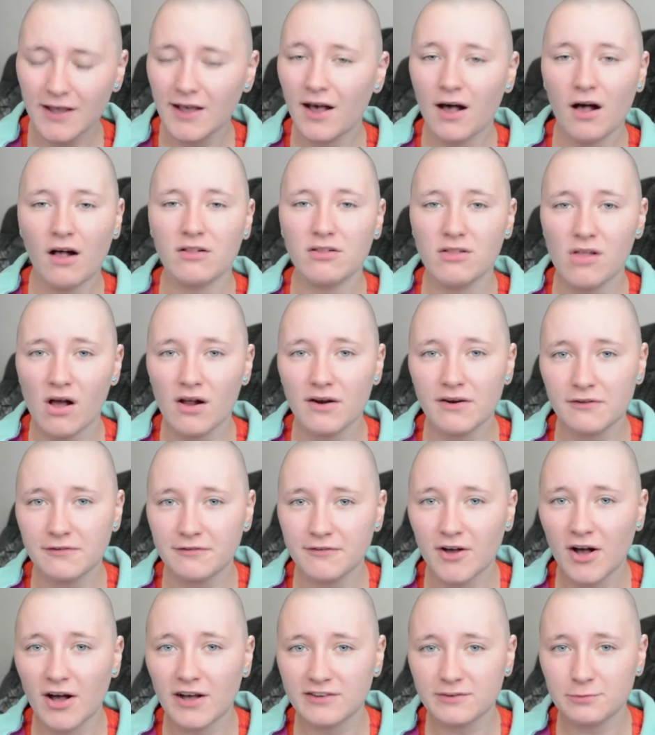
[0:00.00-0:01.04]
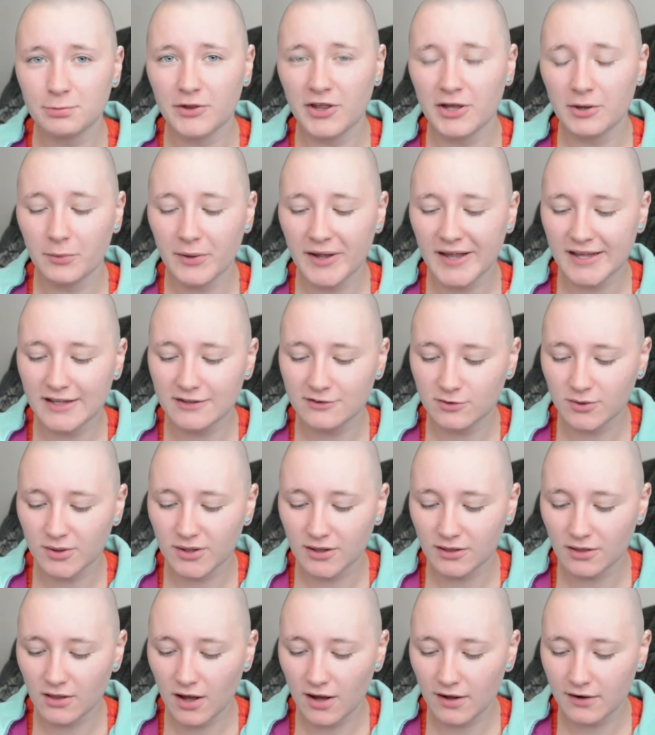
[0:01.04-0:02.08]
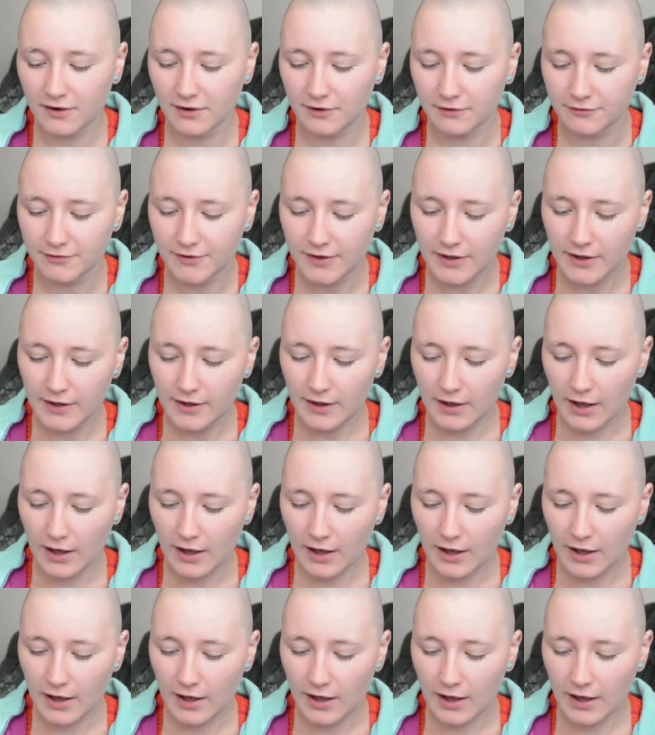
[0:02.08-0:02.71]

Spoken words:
A lot of cosplay wigs, or a lot of